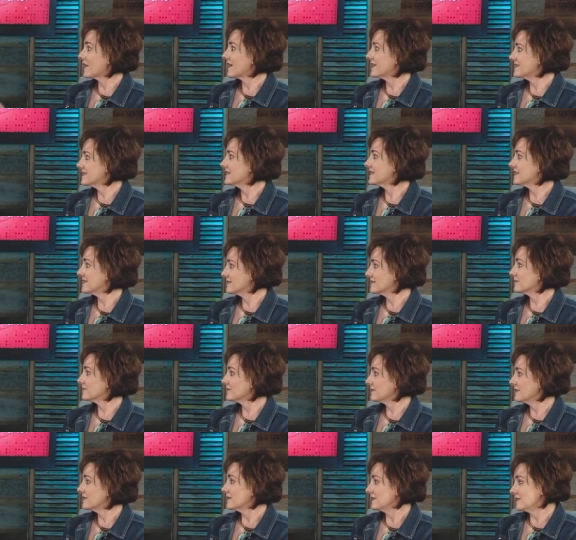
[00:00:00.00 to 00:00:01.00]
I did,
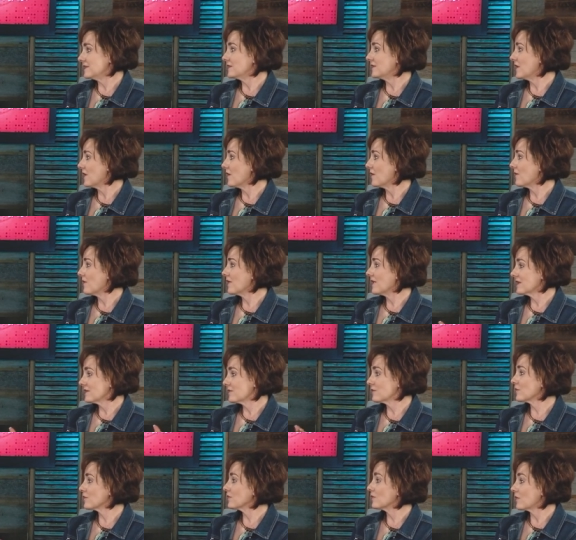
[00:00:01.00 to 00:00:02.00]
you know,
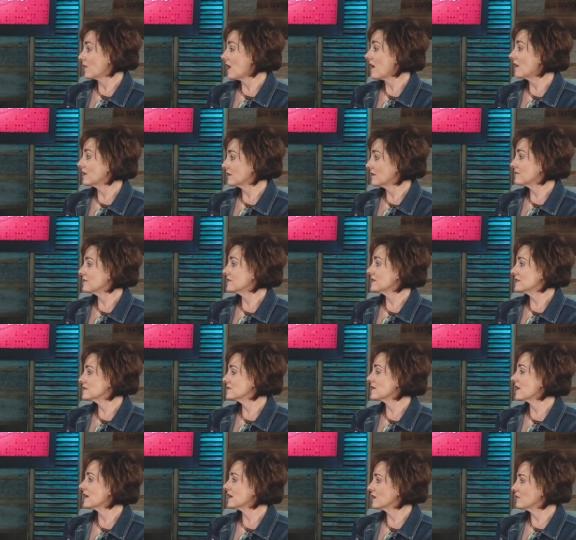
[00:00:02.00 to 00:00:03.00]
through all of
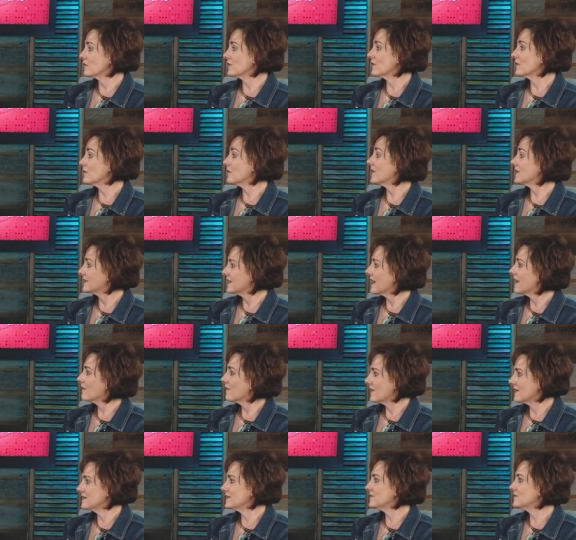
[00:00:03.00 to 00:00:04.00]
this, I grew, and now
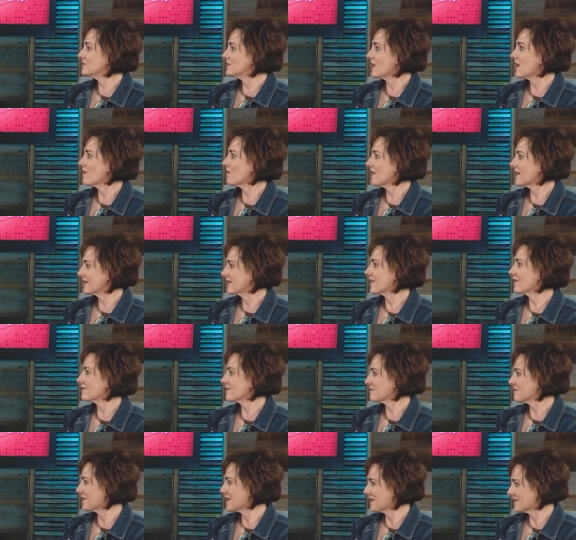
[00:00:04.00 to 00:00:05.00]
I do know. I cover
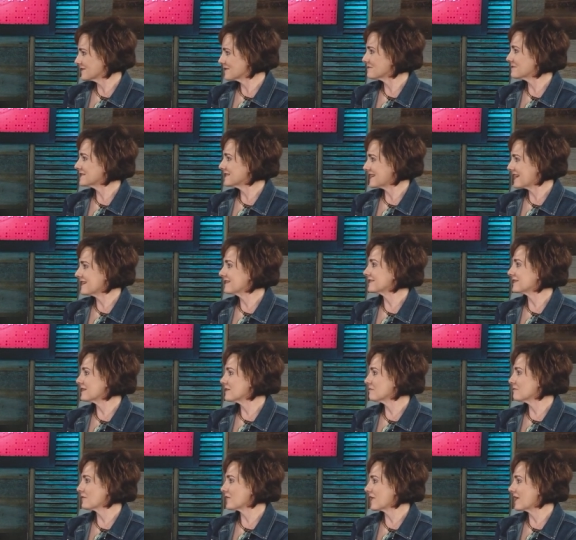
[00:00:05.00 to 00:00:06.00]
my husband daily
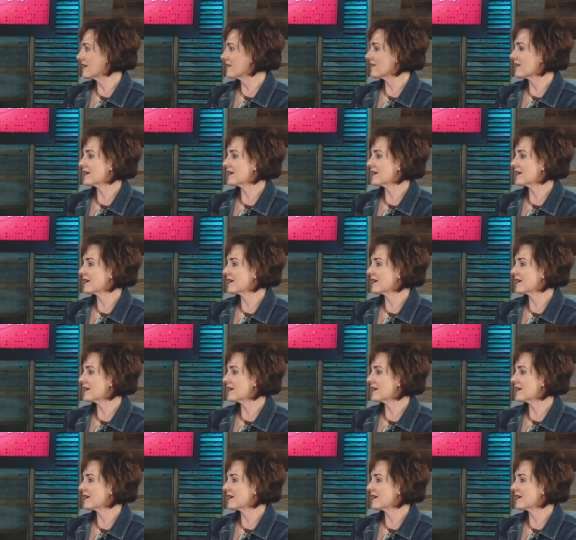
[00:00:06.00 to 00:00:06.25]
in prayer.